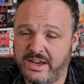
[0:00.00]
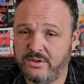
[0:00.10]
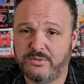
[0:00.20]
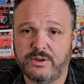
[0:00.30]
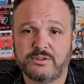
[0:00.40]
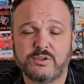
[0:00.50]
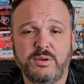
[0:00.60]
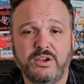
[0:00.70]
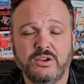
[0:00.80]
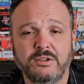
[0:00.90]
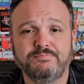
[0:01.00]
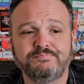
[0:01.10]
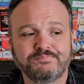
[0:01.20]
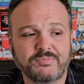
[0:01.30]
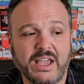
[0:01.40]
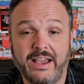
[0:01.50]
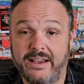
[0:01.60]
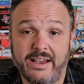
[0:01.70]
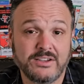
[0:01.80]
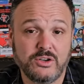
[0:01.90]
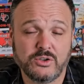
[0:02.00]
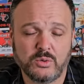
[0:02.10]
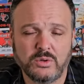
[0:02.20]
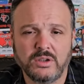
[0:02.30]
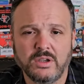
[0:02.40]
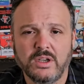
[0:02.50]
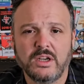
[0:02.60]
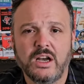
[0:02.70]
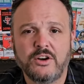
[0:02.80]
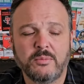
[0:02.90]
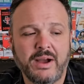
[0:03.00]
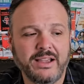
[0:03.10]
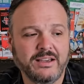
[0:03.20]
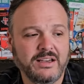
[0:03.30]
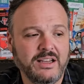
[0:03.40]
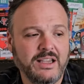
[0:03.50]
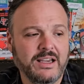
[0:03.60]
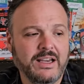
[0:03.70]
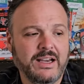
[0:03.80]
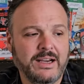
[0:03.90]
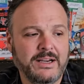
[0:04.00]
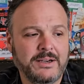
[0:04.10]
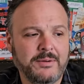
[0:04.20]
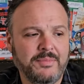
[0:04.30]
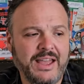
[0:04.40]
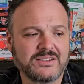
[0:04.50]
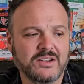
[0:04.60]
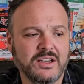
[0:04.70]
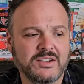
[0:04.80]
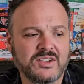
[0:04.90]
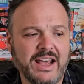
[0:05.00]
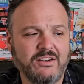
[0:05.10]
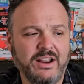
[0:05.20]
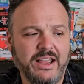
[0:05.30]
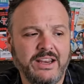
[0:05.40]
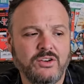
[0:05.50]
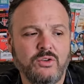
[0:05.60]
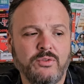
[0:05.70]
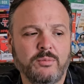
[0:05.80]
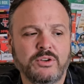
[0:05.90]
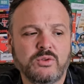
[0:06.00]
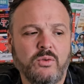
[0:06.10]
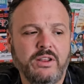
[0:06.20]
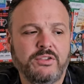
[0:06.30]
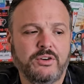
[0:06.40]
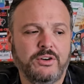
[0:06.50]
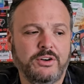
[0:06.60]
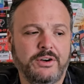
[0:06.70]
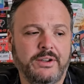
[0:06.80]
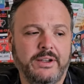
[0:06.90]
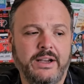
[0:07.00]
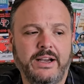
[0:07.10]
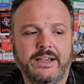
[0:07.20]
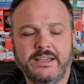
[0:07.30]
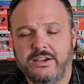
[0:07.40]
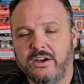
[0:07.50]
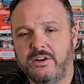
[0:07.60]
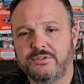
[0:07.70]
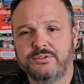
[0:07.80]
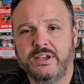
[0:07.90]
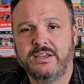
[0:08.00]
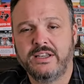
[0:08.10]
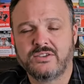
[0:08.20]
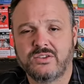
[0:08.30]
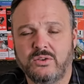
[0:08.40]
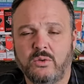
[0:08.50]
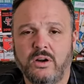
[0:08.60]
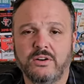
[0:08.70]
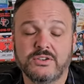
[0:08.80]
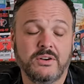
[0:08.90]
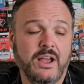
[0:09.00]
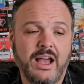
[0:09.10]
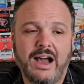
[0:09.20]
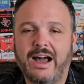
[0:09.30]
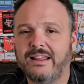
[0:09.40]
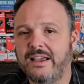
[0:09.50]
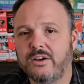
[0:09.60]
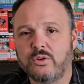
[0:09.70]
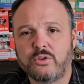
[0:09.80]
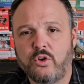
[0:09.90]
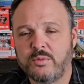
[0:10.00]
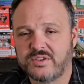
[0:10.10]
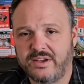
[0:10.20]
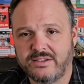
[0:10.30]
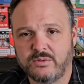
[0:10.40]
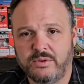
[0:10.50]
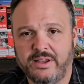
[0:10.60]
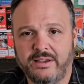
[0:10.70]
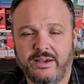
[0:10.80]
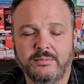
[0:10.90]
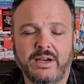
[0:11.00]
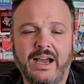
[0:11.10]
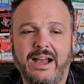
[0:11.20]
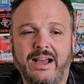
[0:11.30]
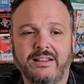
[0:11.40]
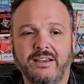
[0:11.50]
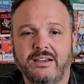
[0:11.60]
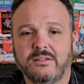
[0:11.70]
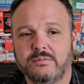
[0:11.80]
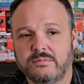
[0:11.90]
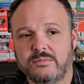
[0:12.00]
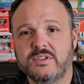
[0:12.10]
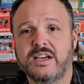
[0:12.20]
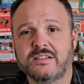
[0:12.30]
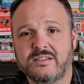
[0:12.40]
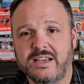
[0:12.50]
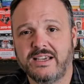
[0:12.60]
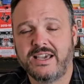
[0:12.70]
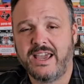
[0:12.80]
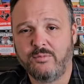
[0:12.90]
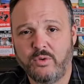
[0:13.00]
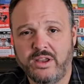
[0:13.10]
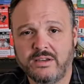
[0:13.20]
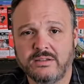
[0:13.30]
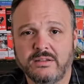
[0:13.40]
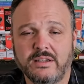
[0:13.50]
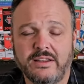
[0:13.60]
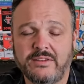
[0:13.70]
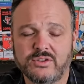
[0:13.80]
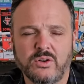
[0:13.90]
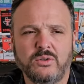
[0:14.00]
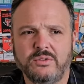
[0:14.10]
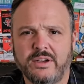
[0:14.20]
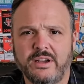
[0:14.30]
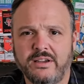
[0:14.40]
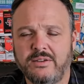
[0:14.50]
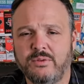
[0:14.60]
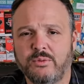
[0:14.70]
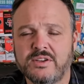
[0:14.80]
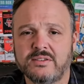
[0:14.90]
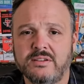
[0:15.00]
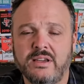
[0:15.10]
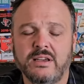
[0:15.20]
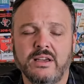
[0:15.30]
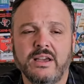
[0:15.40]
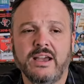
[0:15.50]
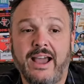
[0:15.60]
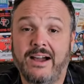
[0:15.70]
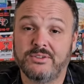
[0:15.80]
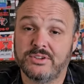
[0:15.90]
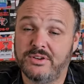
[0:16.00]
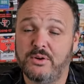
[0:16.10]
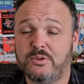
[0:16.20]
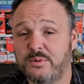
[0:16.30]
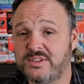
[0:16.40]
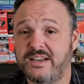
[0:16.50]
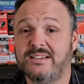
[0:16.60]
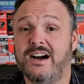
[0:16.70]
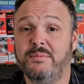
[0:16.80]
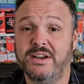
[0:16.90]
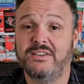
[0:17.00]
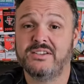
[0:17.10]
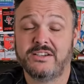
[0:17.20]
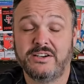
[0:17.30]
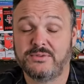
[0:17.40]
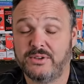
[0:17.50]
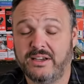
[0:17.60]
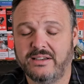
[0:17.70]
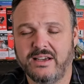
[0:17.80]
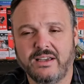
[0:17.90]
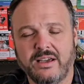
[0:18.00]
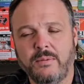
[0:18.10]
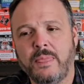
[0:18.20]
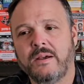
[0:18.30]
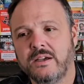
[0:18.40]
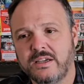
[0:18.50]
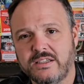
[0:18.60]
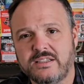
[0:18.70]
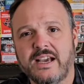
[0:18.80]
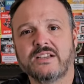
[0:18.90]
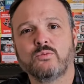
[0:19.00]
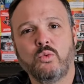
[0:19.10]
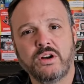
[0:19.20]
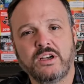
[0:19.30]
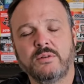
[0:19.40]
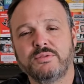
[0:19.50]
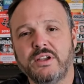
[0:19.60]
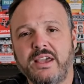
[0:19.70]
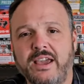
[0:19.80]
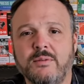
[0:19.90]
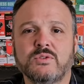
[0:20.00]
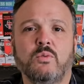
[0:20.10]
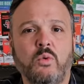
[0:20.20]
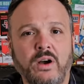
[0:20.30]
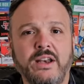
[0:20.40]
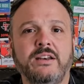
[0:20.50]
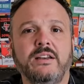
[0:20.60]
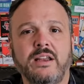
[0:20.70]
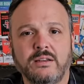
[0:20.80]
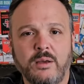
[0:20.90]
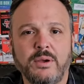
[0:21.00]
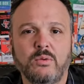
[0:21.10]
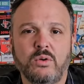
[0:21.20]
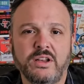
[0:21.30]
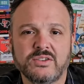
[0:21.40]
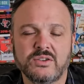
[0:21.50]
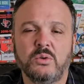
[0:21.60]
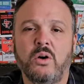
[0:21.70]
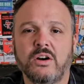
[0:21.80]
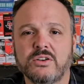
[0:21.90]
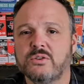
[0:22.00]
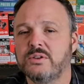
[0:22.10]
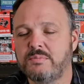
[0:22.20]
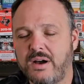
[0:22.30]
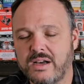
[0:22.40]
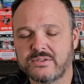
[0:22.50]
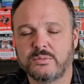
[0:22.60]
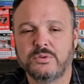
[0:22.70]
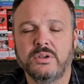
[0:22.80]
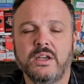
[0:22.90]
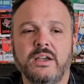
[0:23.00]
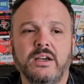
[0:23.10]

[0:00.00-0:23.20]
State. It figures to be good, as usual, under Mike Gundy. That's a Saturday, November 23rd kickoff in Stillwater. So I like Oklahoma State to win that game. I think Texas Tech can win. They've shown even recently, after Oklahoma State dominated the series for like a decade, Tech won a couple of games, one in Lubbock, one in Stillwater. So it's possible.